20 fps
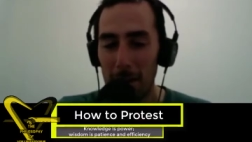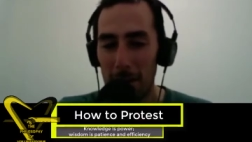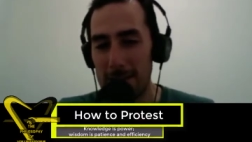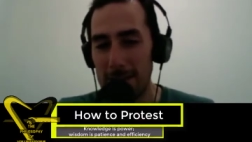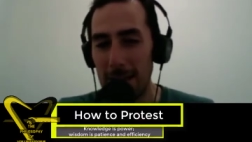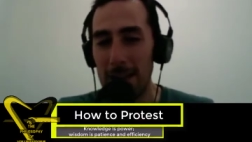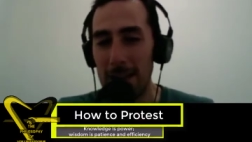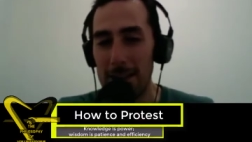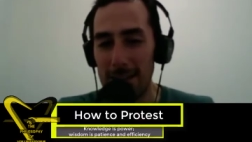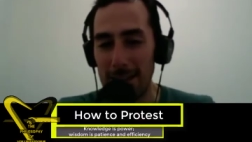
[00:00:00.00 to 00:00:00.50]

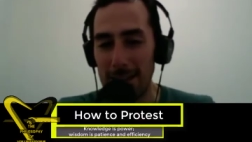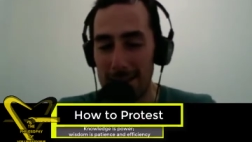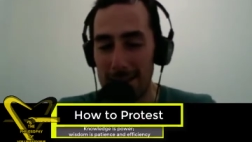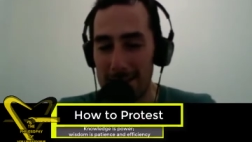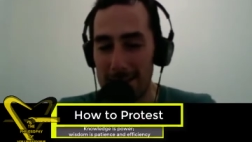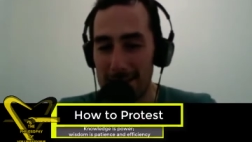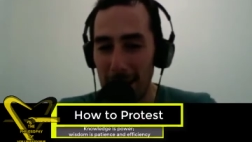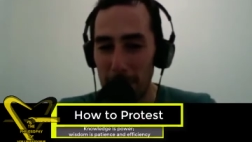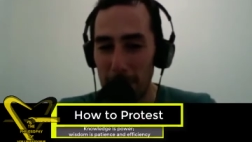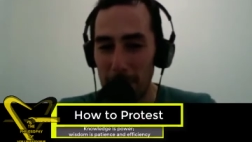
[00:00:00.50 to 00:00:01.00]
the state is at the
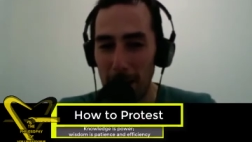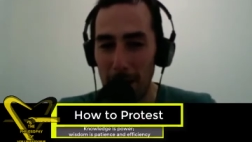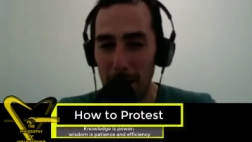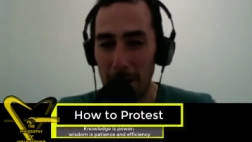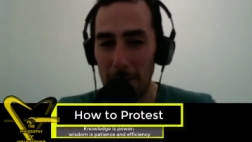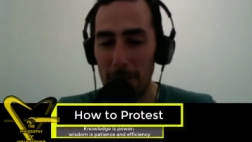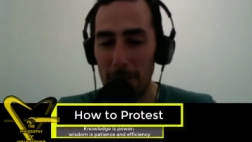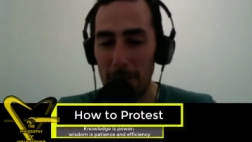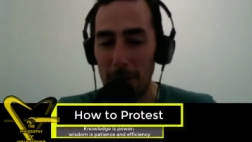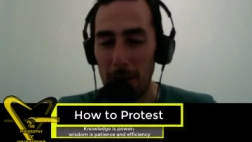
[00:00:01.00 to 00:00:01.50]
same
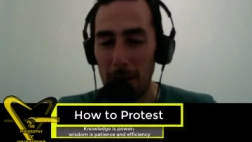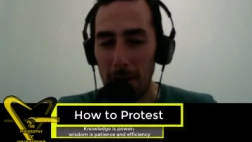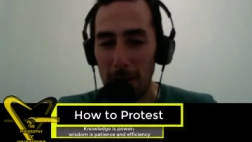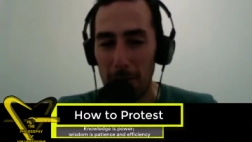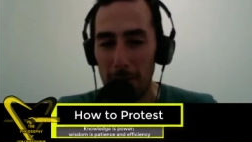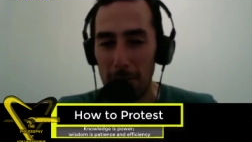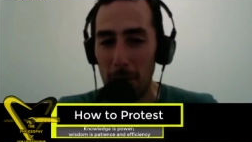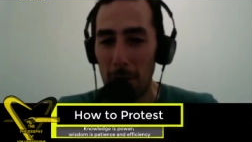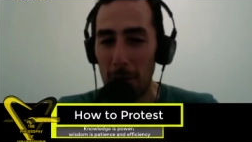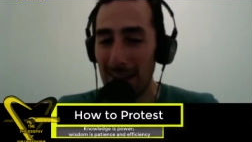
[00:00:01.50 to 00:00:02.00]
time
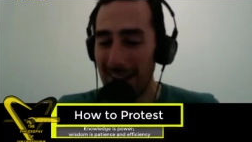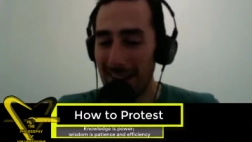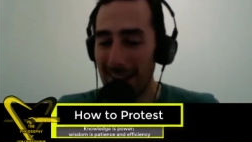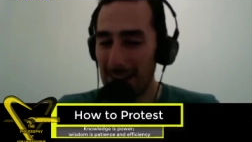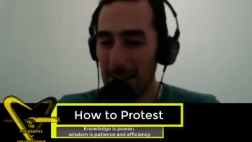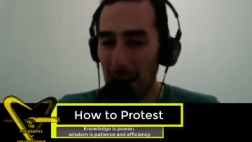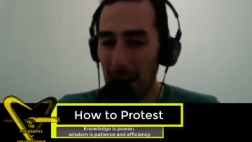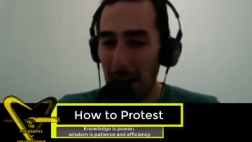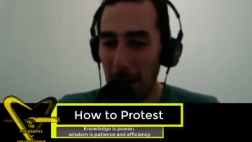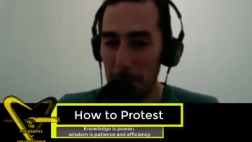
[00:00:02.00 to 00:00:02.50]
very
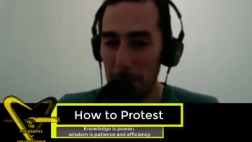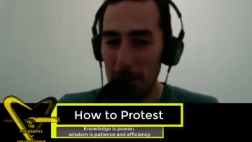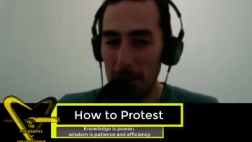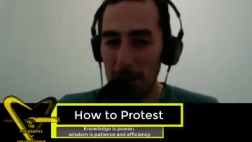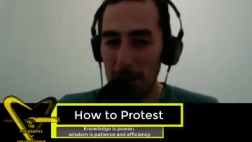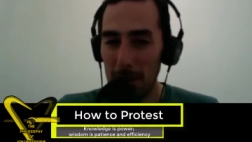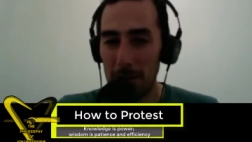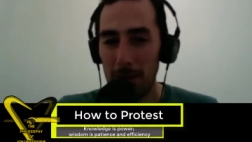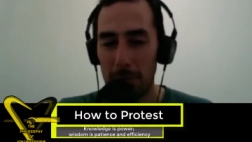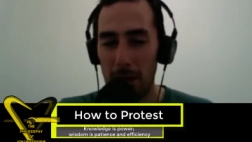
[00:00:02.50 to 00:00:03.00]

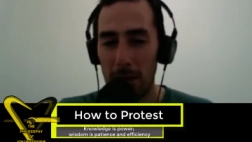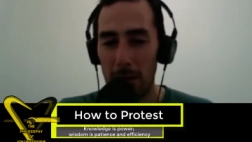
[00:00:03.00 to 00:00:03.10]
incompetent.